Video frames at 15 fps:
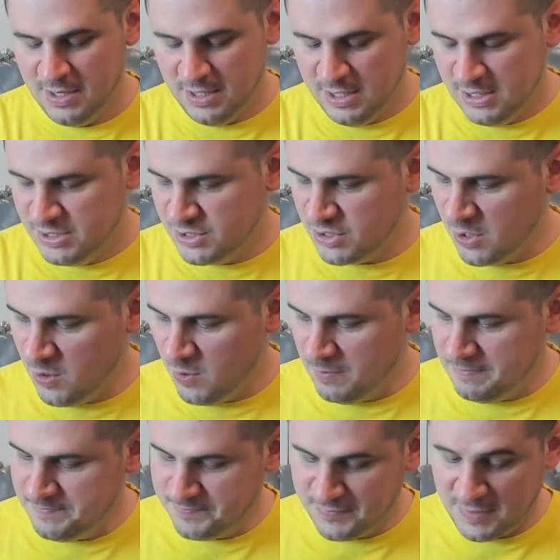So
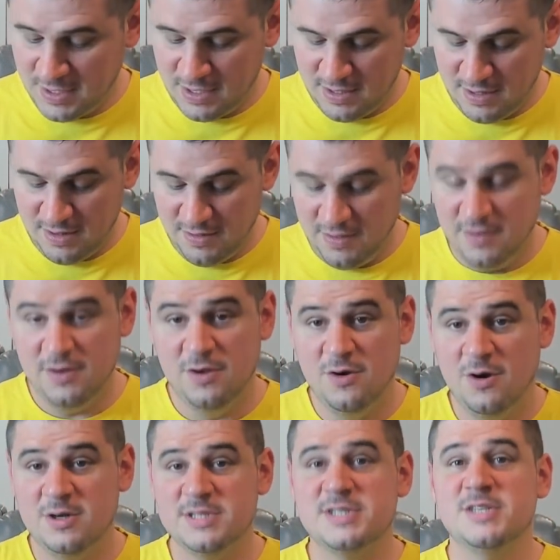you
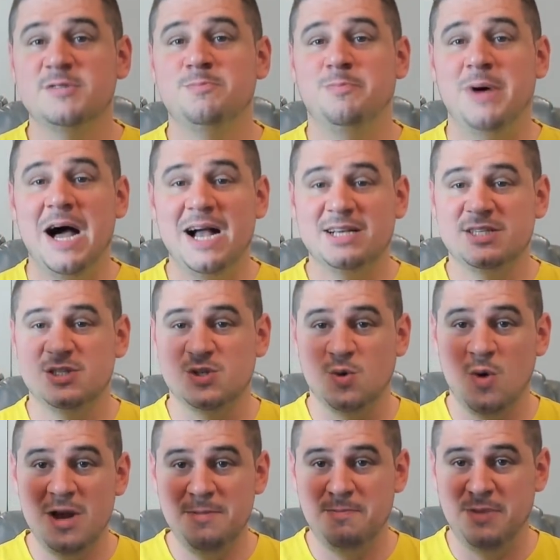notice this box is
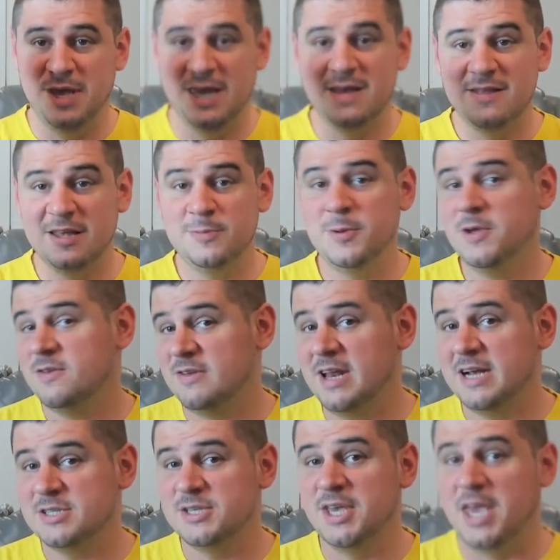quite big. That's because it
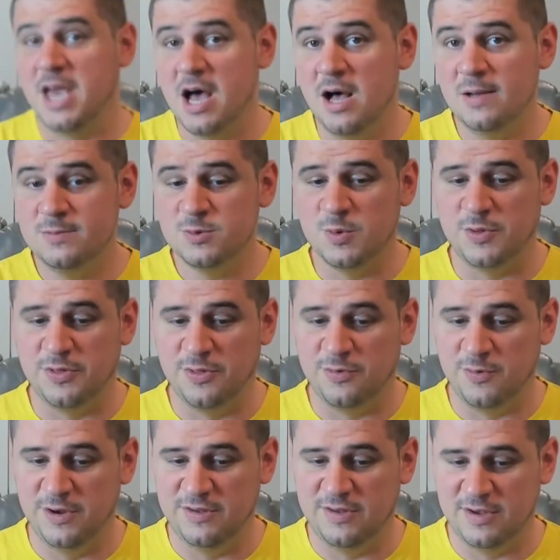actually comes with the
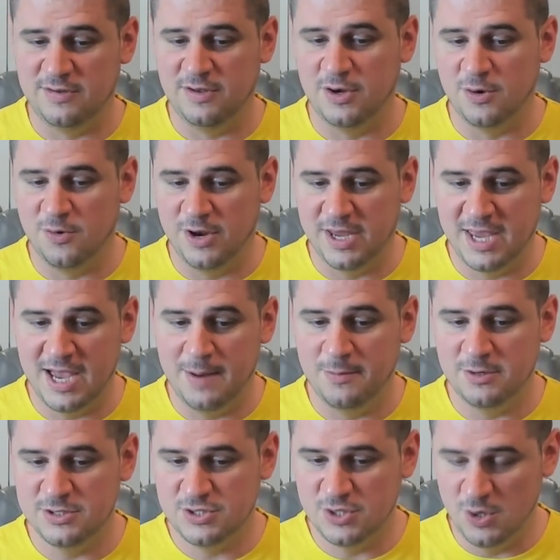360-degree
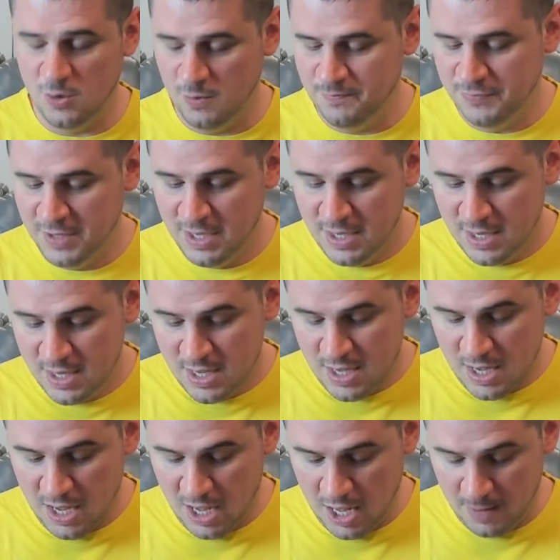camera. So
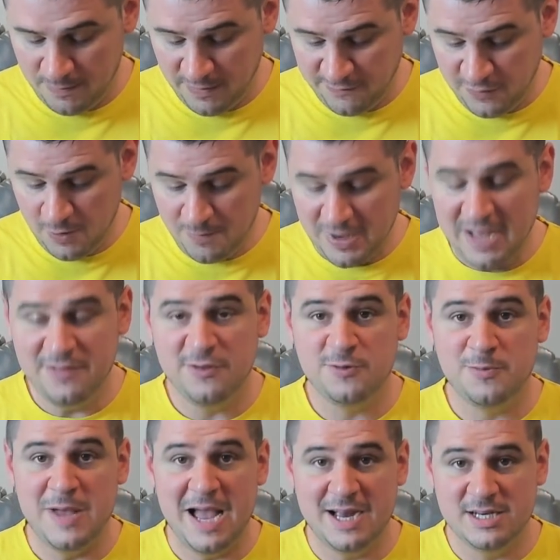if you buy this
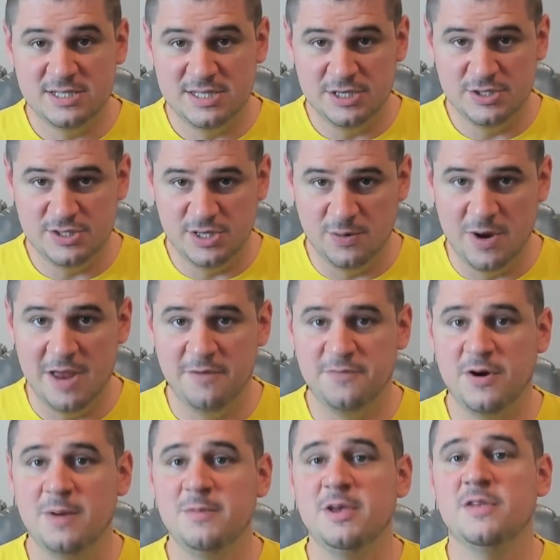package that you see right in
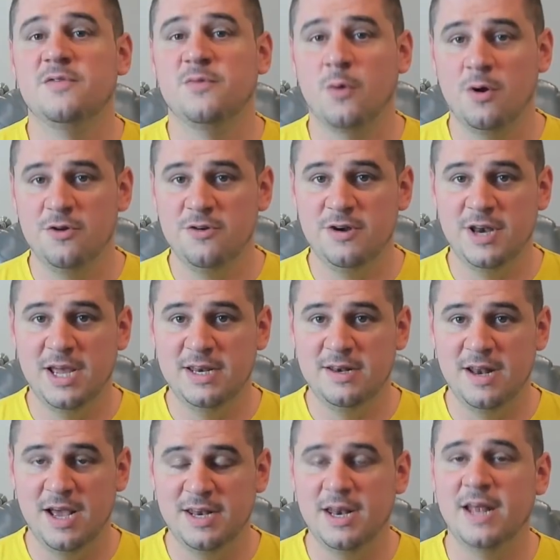front of me, it's
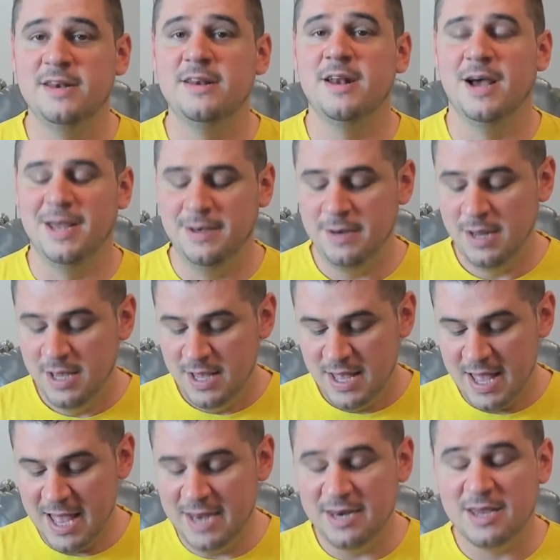$499.99,
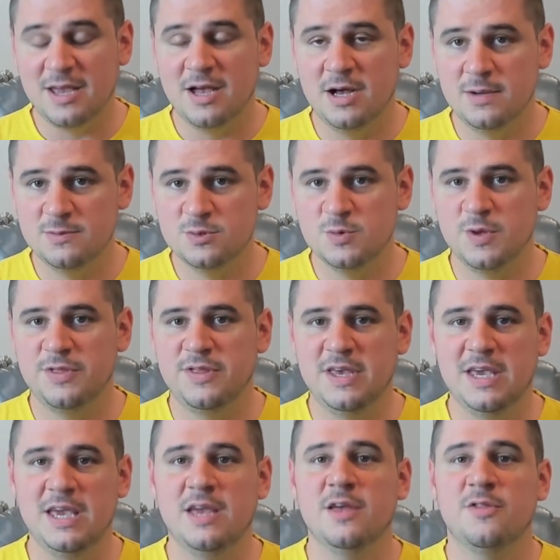and it comes with
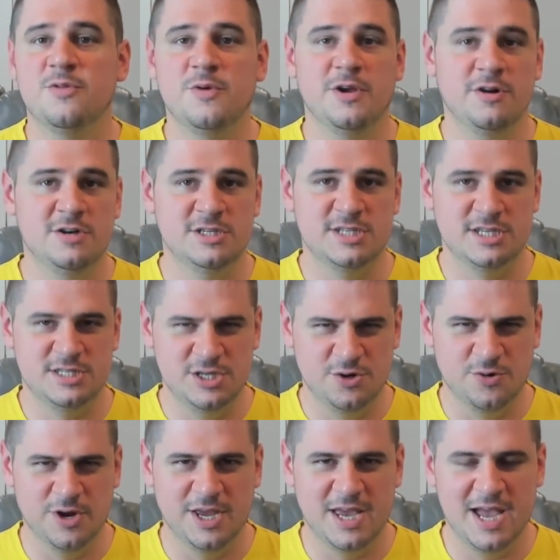the
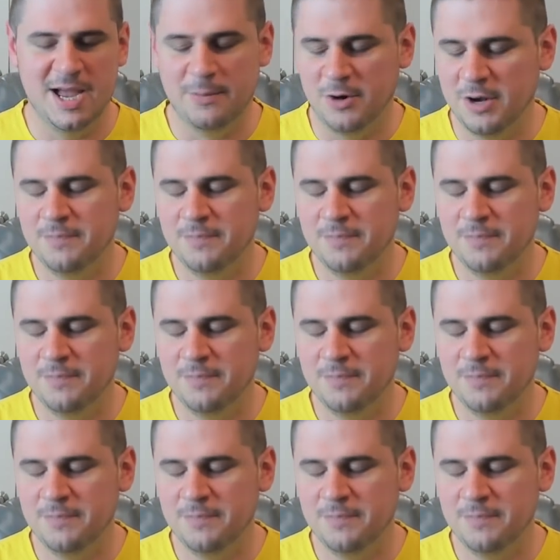360-degree camera.